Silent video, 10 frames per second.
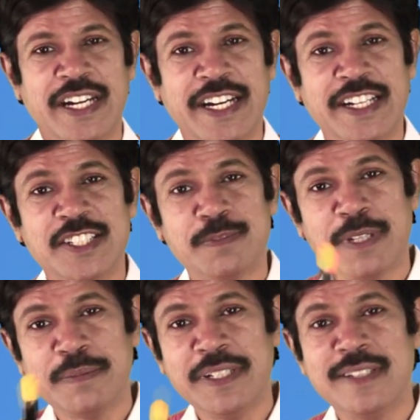it is
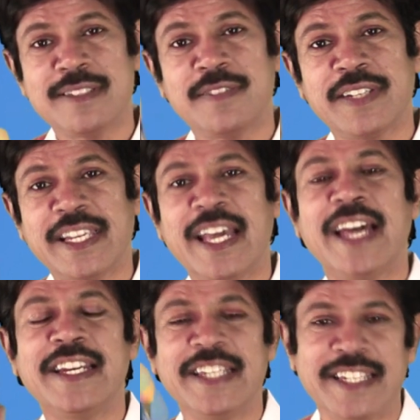by means of a
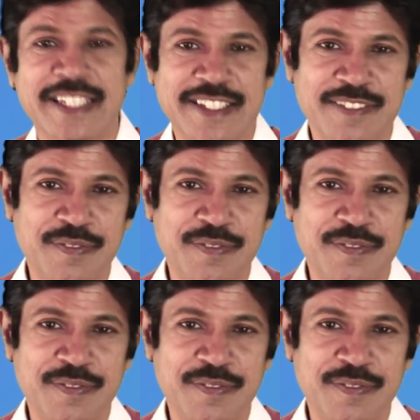carrier.